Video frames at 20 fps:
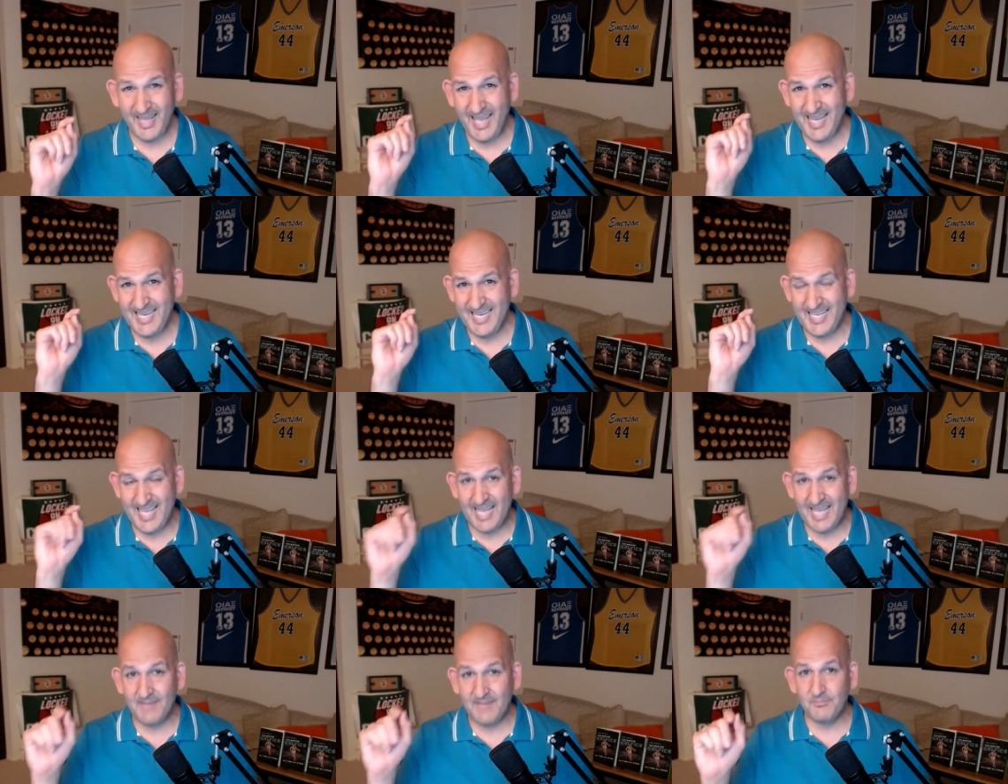
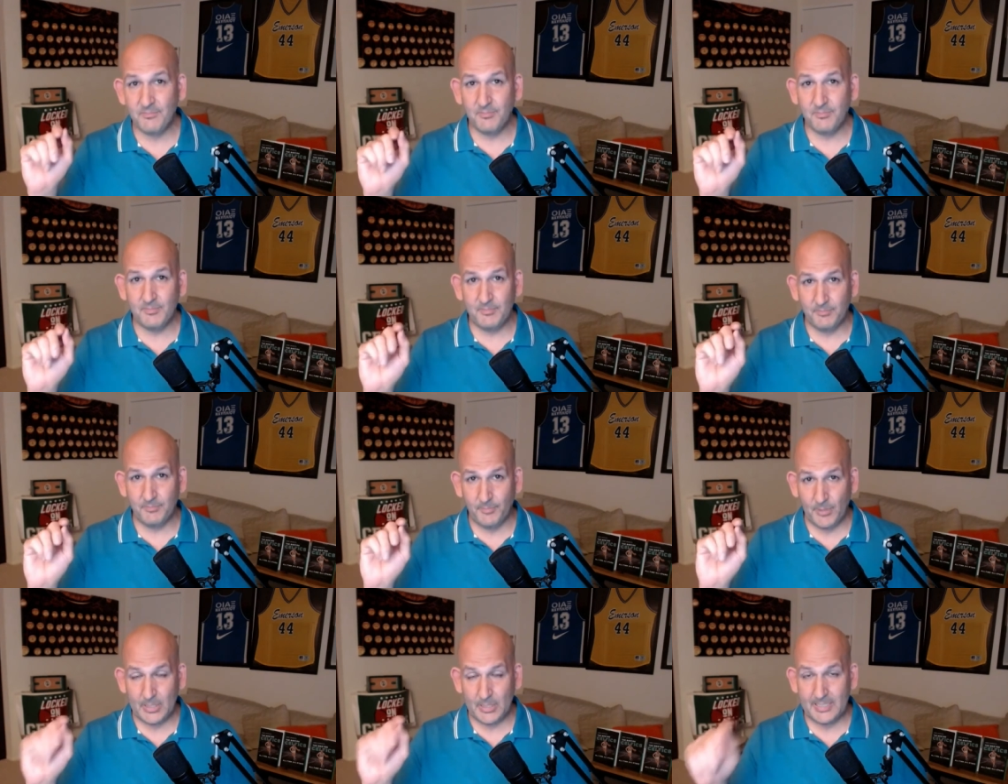and get
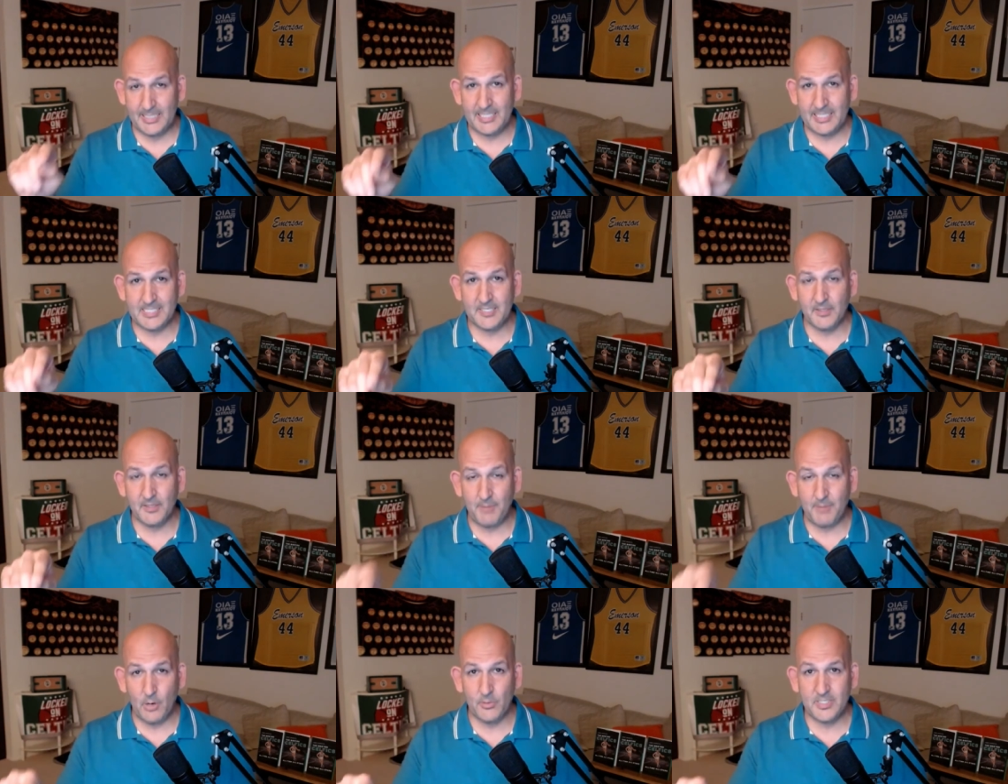Brooklyn
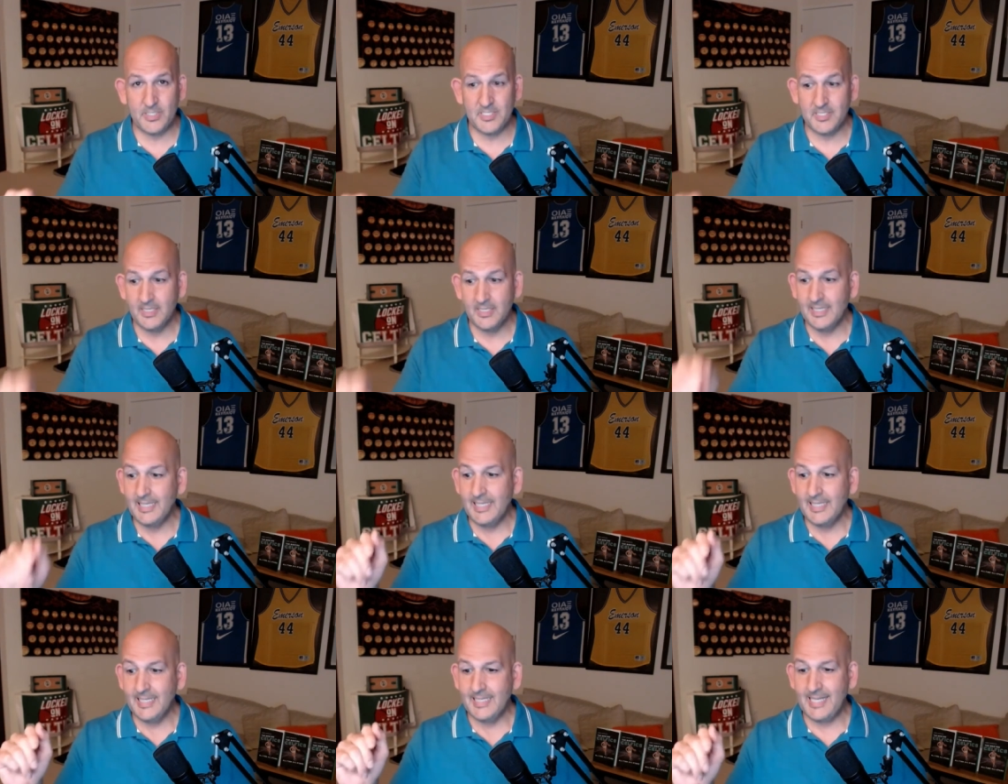into the bonus,
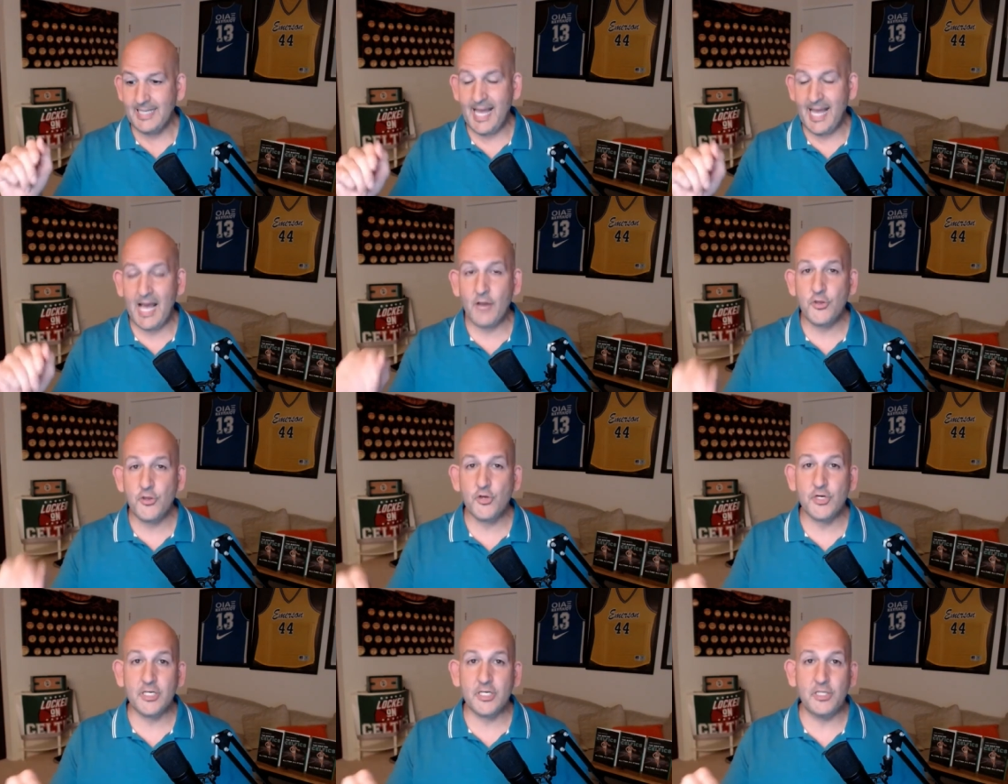now
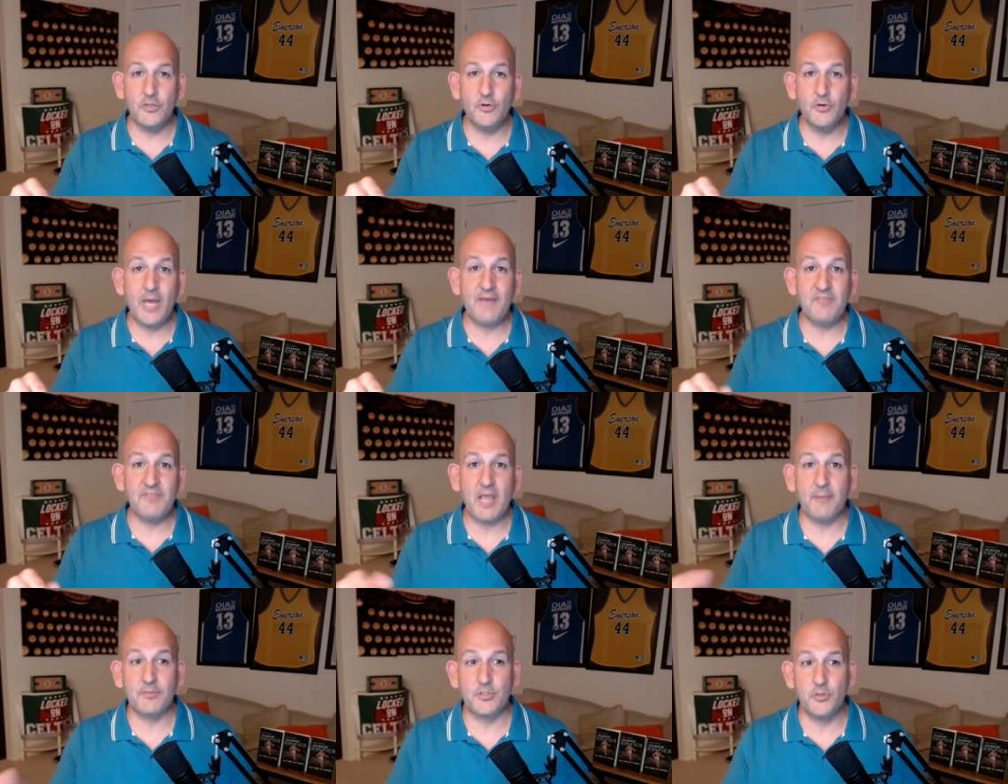you can you
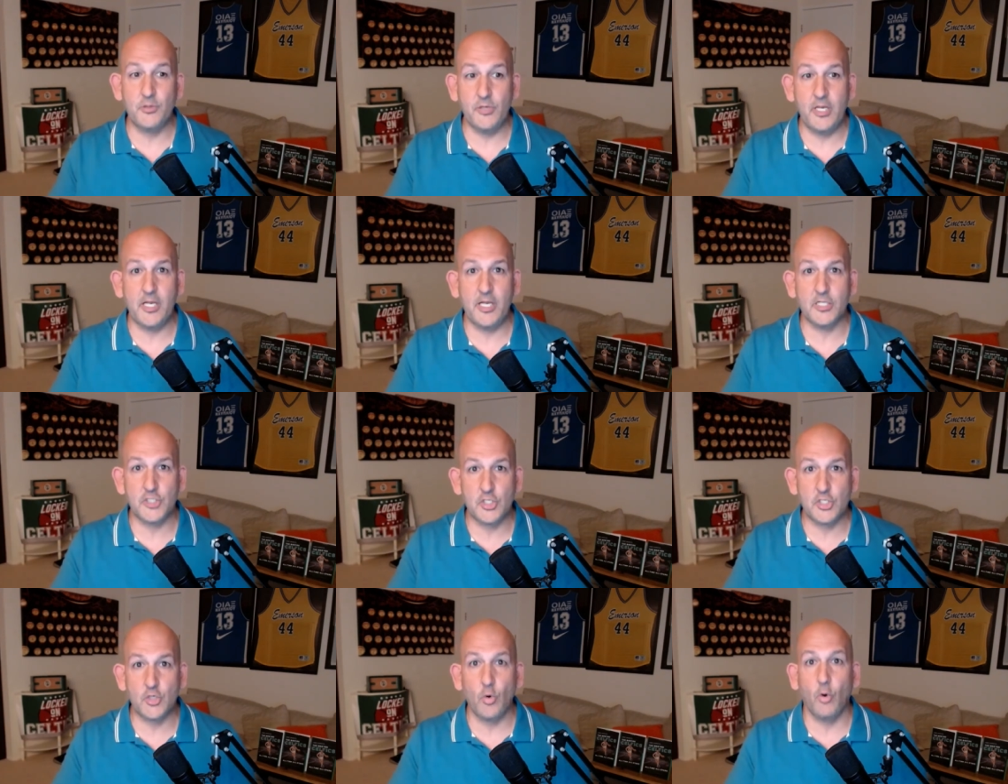have the opportunity
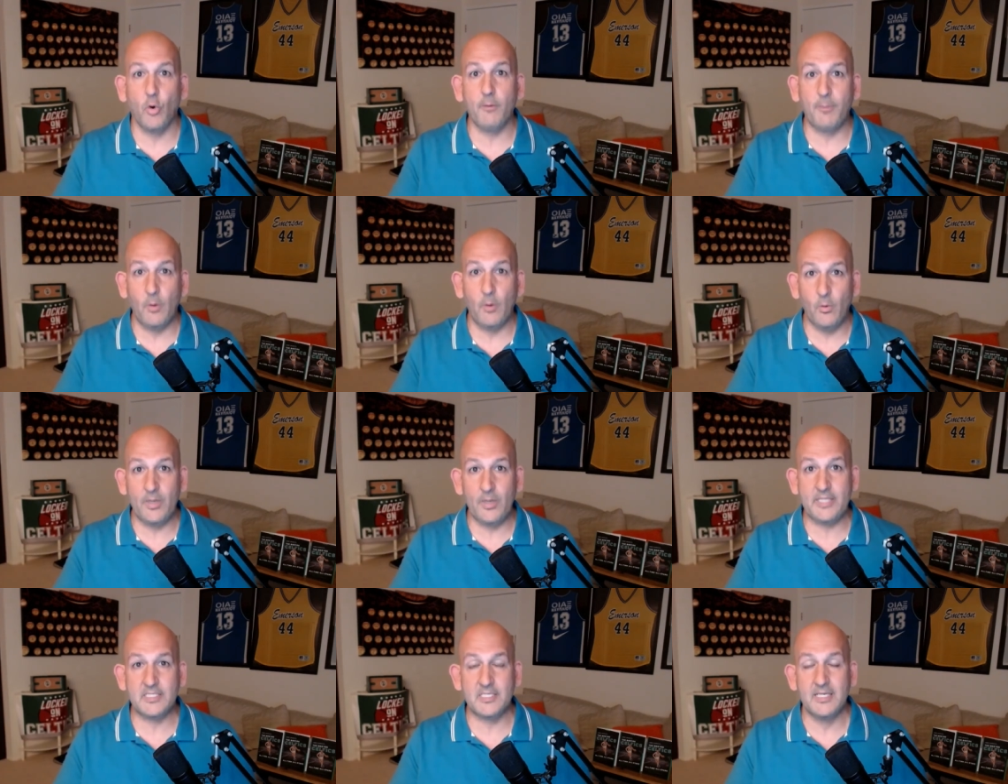to score
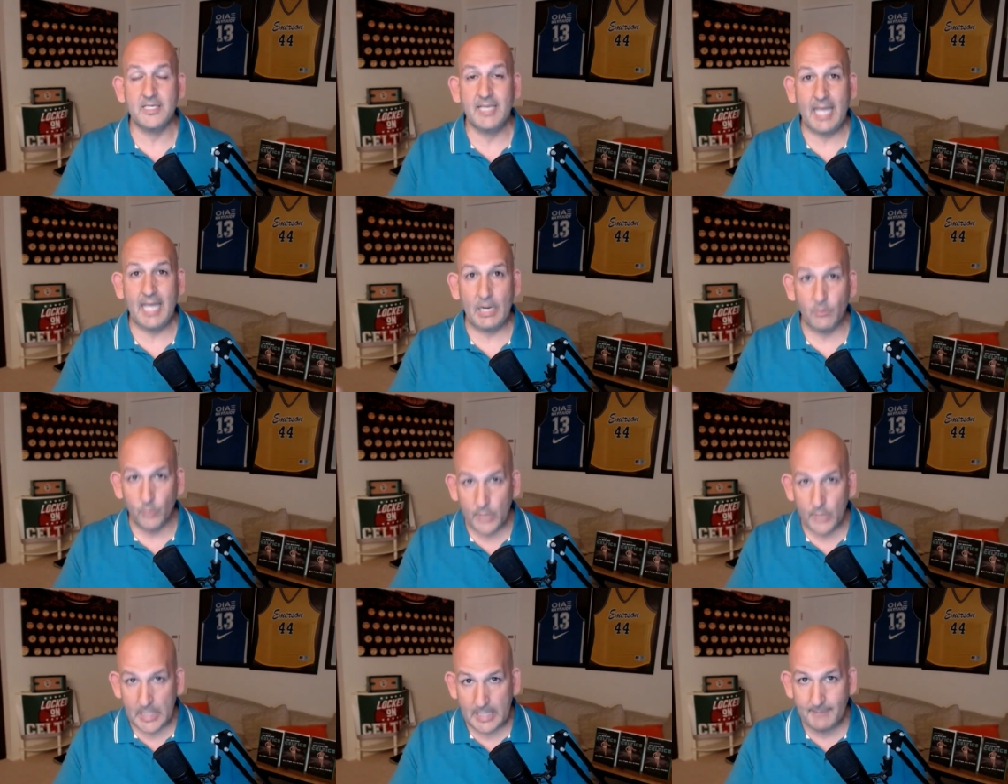points
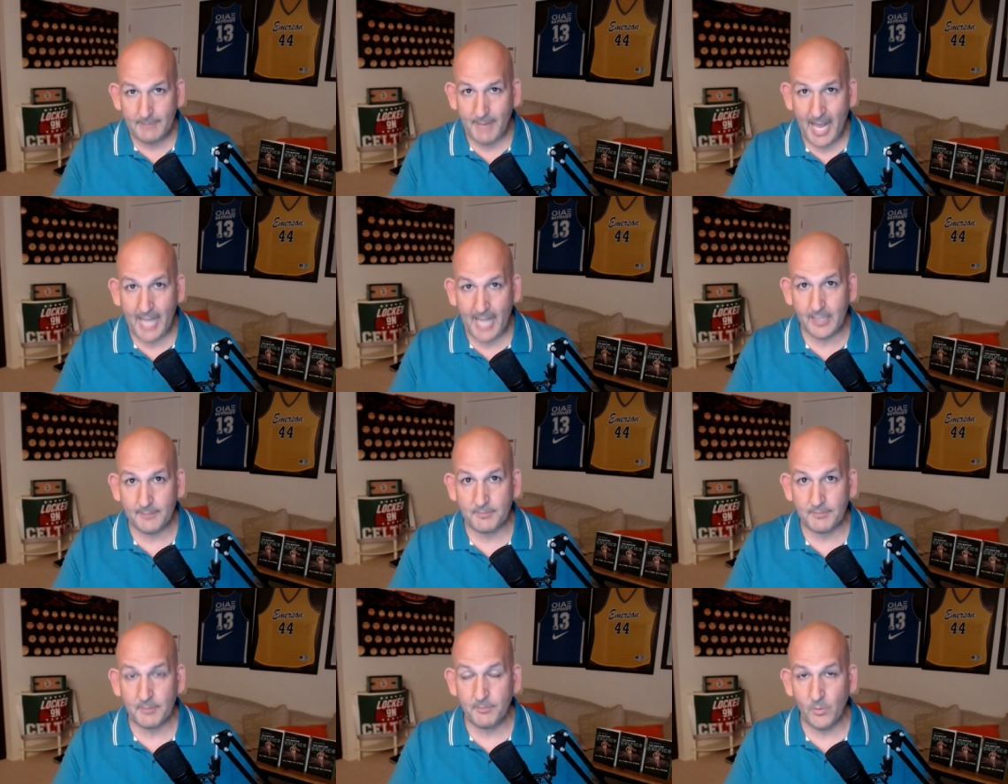and really
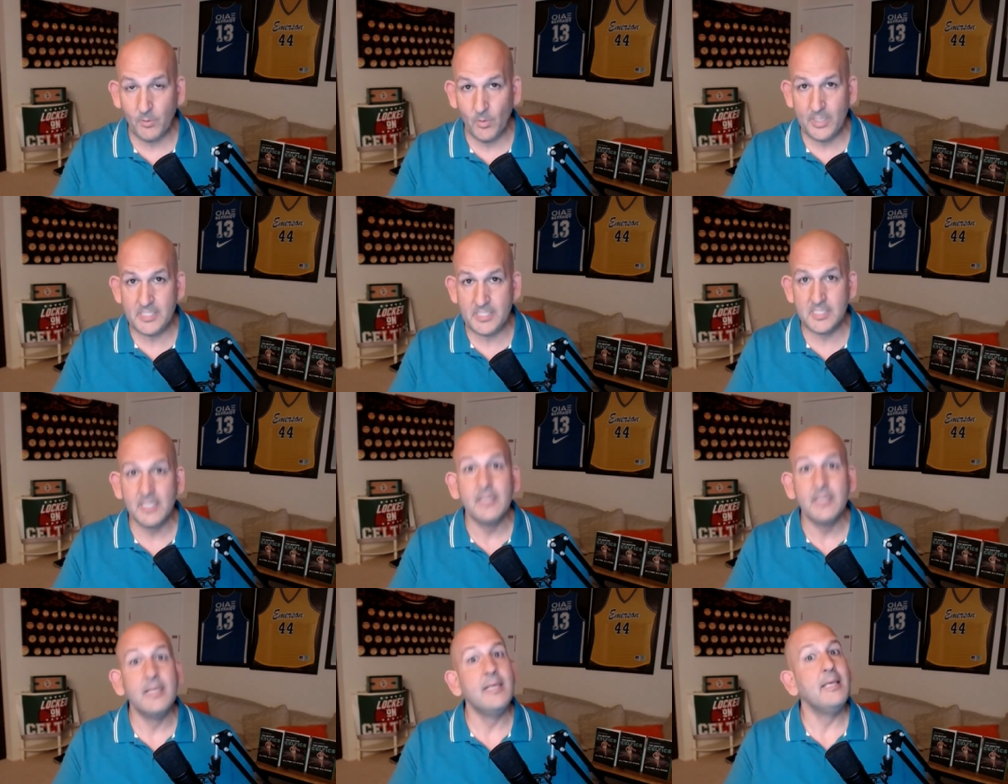pile up the
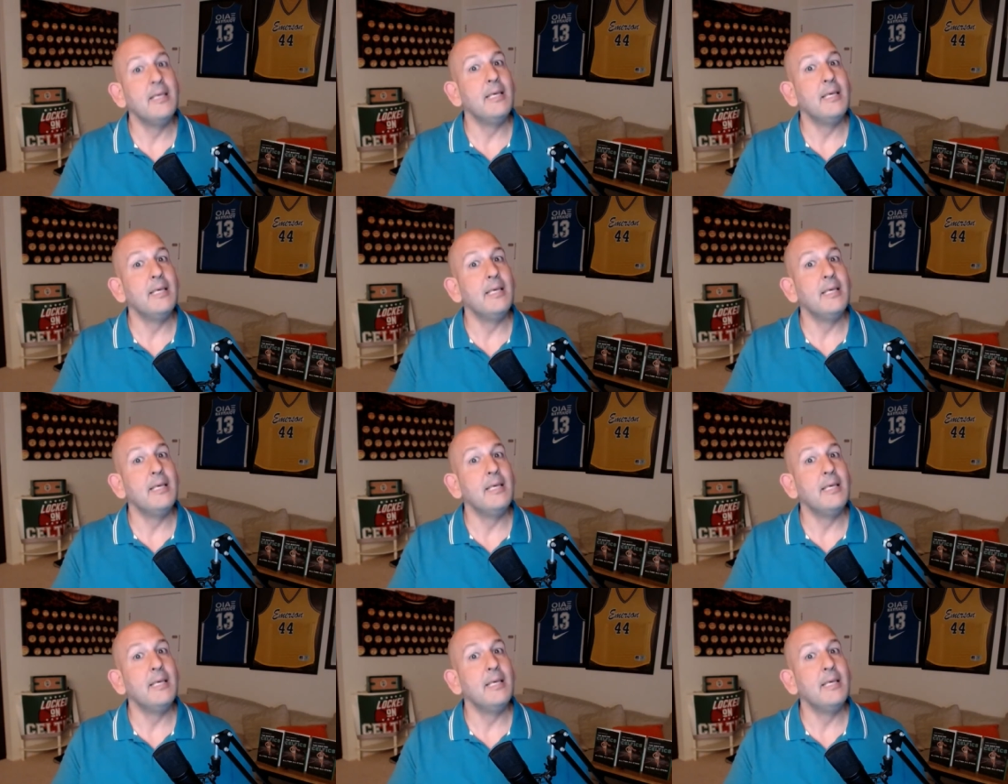points.